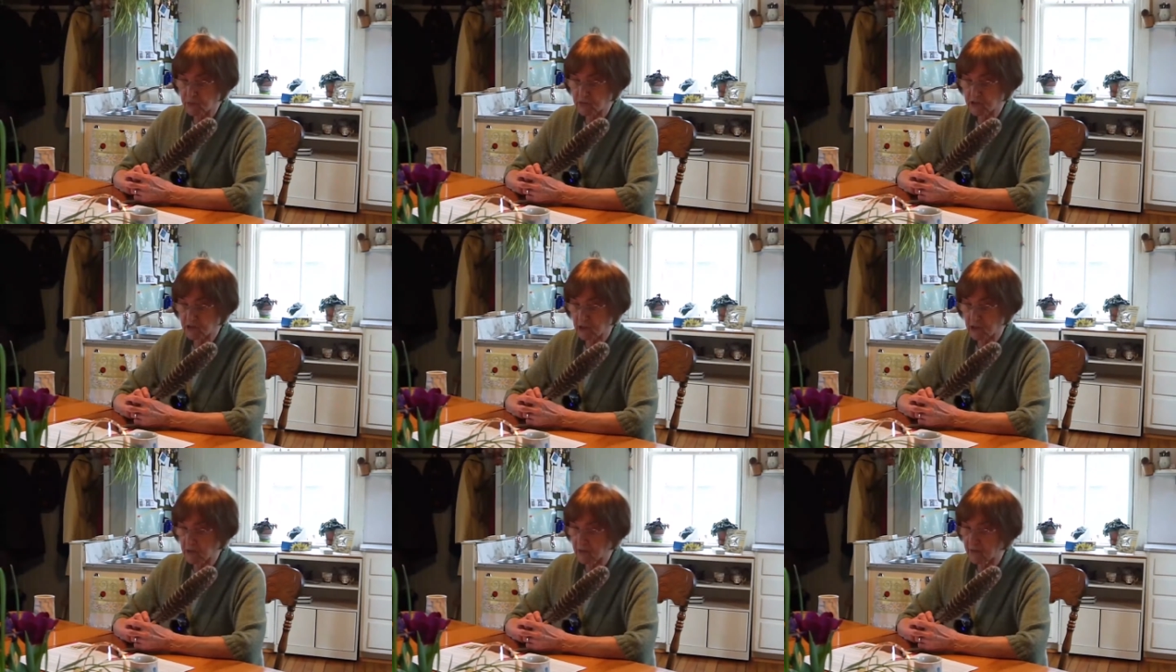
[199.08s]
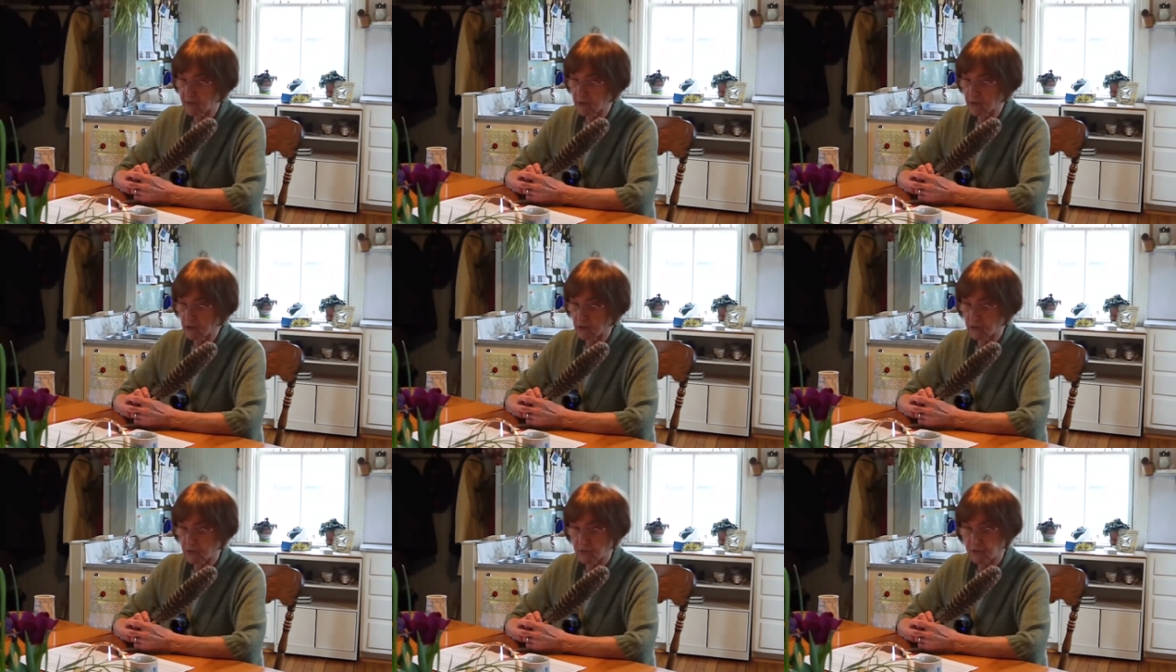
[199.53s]
roots are
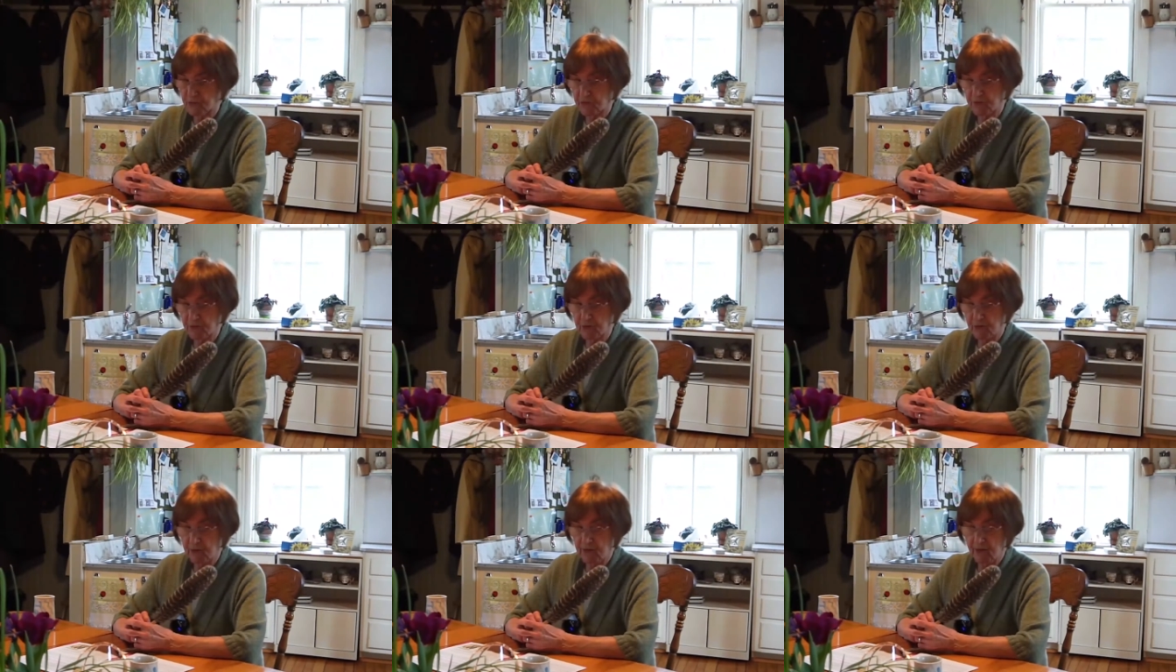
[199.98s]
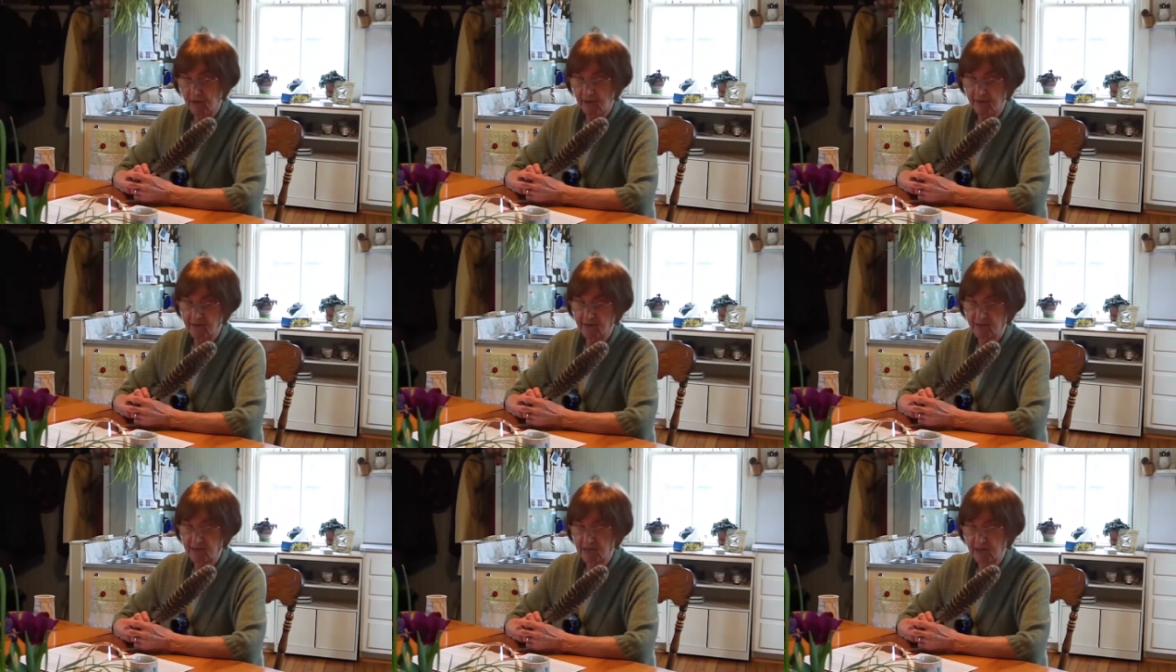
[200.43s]
in the earth,
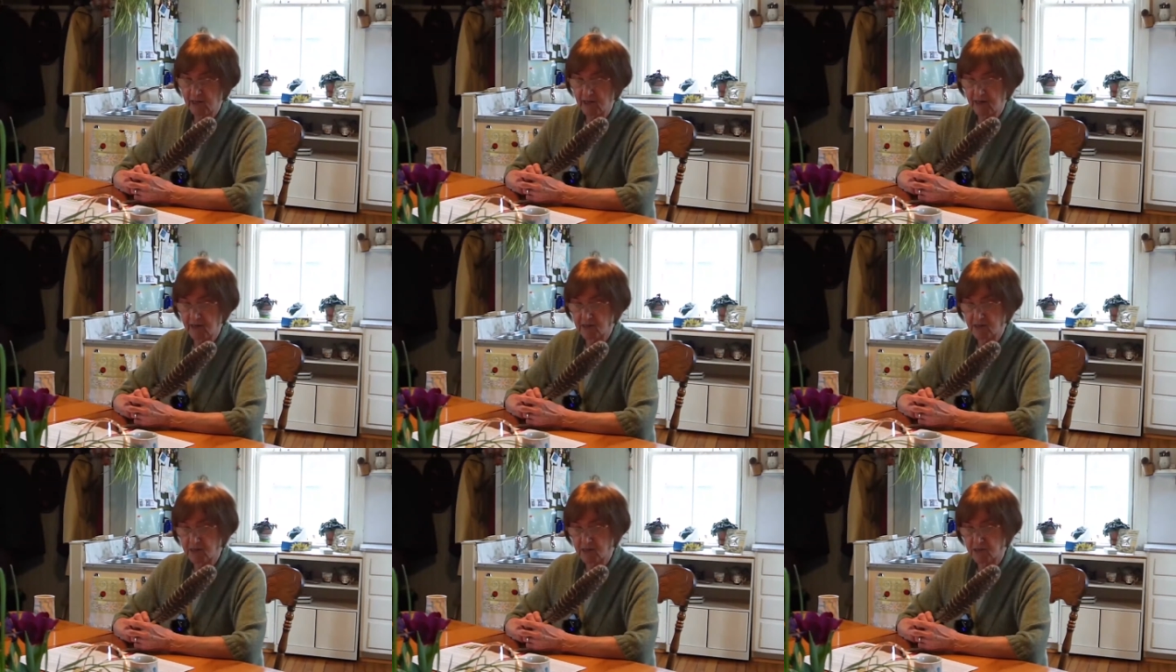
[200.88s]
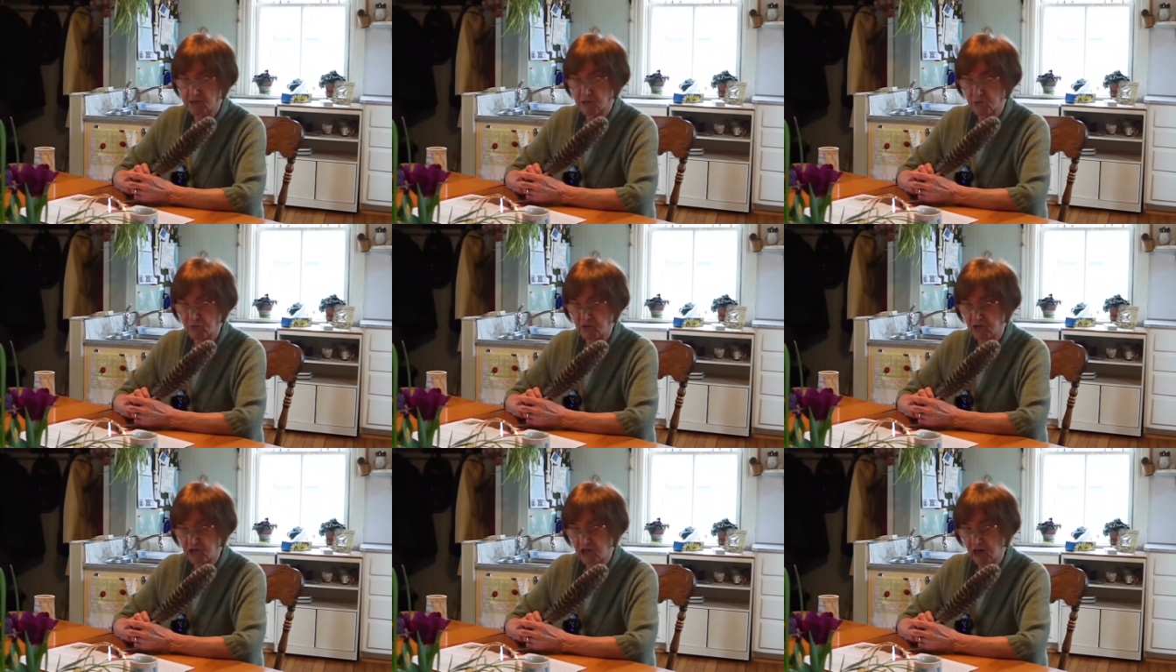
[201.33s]
and its
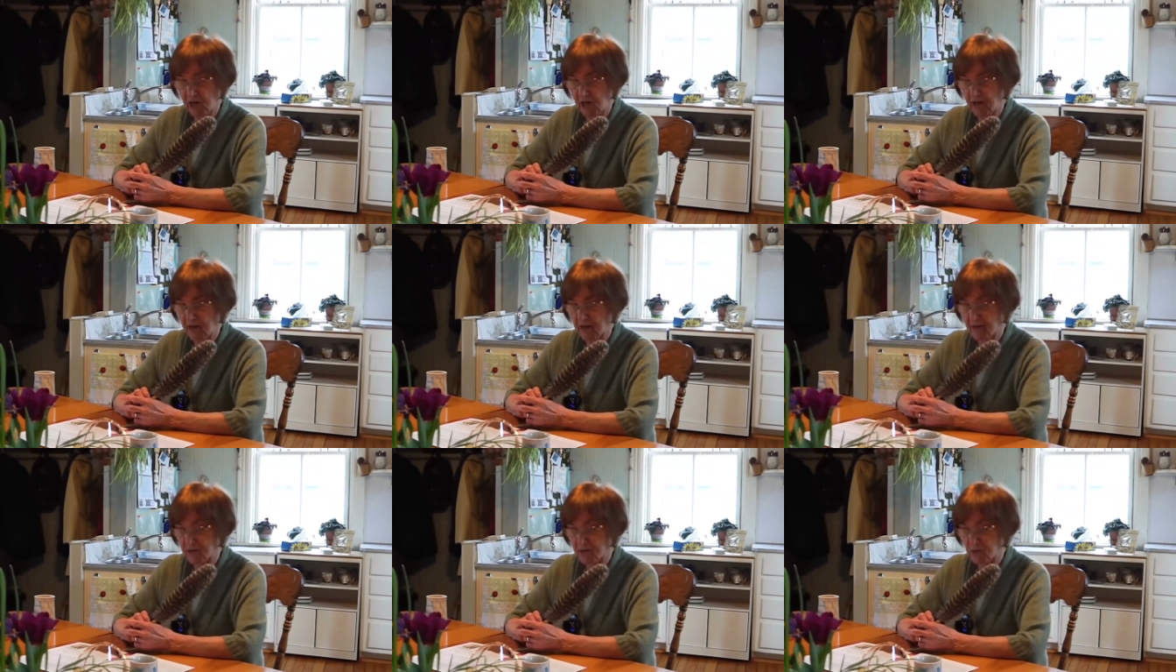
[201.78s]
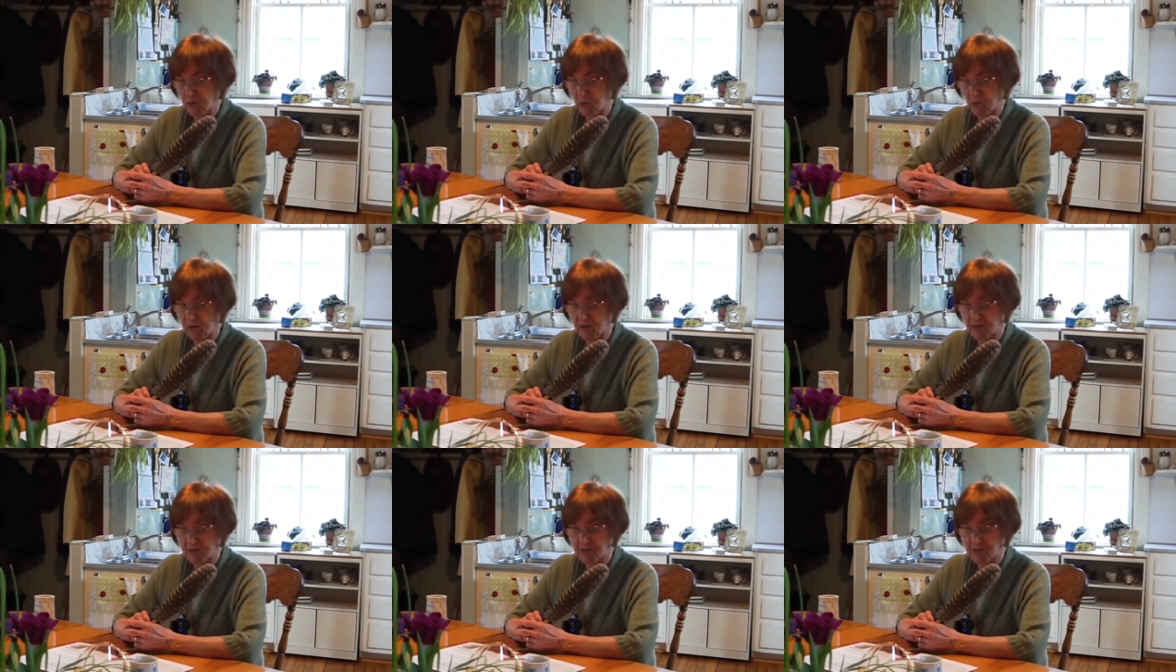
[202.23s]
tassels reach high
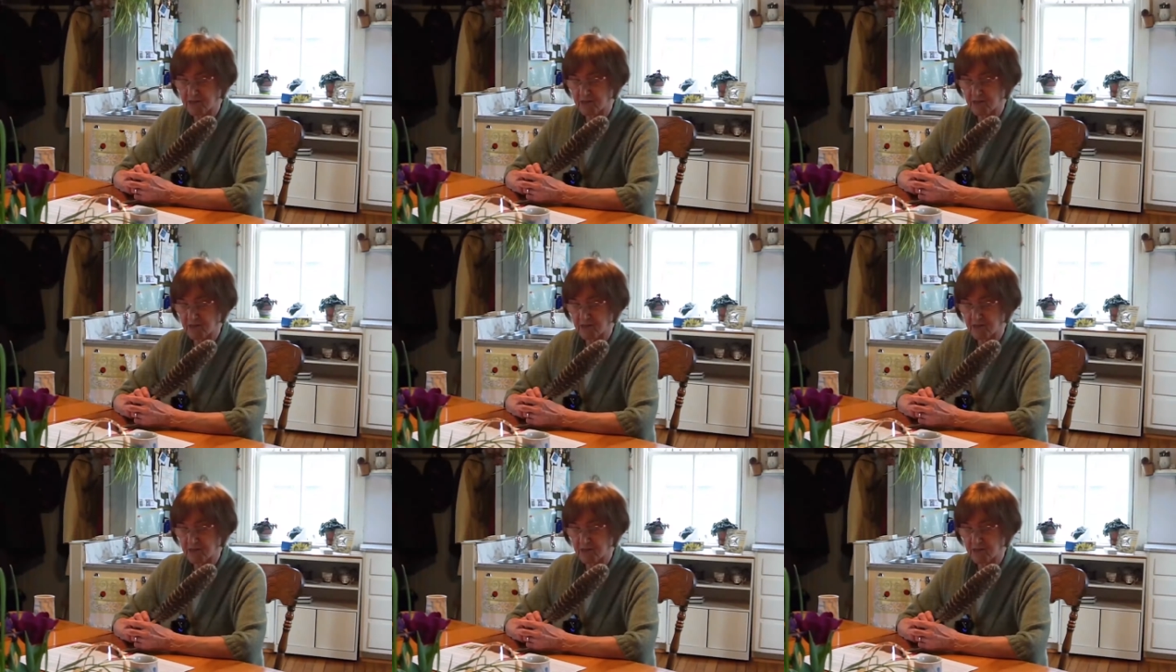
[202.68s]
towards